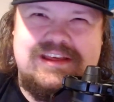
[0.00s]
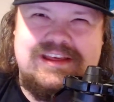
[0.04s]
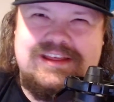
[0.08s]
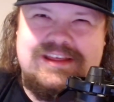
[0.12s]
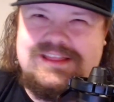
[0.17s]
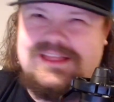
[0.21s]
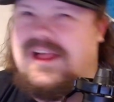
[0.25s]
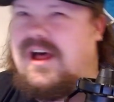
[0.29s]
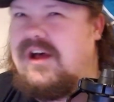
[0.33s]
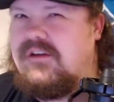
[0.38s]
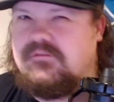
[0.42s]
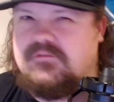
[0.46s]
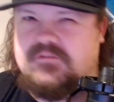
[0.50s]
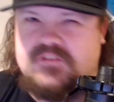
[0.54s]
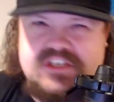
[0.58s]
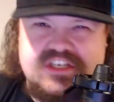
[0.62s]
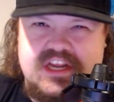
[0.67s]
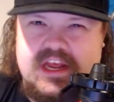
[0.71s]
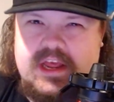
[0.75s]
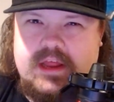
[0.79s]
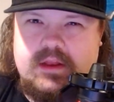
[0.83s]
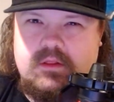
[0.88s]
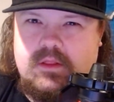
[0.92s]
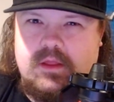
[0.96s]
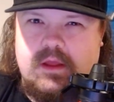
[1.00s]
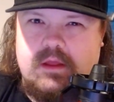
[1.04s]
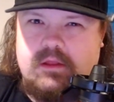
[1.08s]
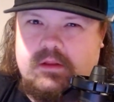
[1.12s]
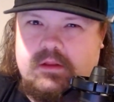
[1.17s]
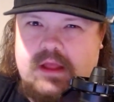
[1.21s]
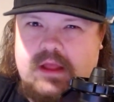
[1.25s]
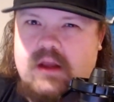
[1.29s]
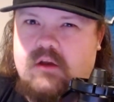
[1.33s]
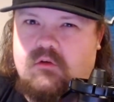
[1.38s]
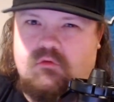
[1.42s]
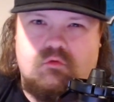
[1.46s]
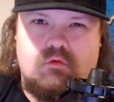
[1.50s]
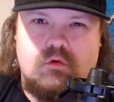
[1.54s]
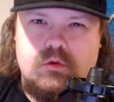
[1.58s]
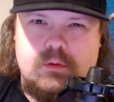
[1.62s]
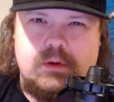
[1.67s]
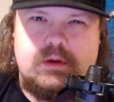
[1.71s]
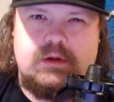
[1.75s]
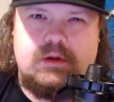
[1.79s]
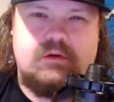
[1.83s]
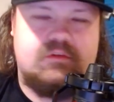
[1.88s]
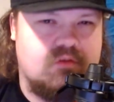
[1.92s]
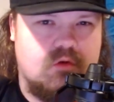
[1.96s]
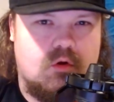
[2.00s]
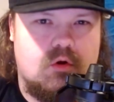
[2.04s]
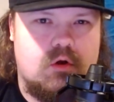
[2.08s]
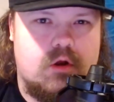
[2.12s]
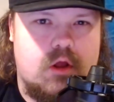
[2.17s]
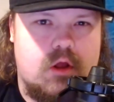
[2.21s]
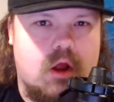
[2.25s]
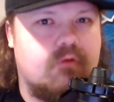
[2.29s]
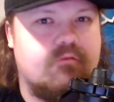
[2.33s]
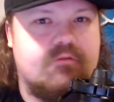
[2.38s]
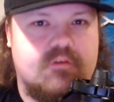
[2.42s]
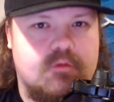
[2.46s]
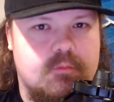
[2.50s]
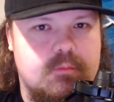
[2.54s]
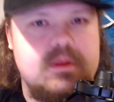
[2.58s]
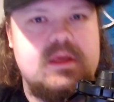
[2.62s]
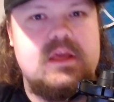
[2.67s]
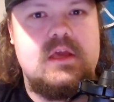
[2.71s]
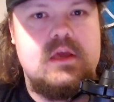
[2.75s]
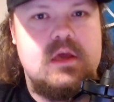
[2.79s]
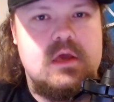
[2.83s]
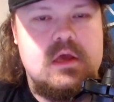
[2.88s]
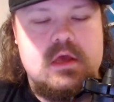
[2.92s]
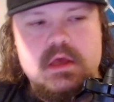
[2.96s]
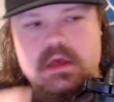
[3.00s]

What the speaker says: love shit that kind of ruined Sword Art for me.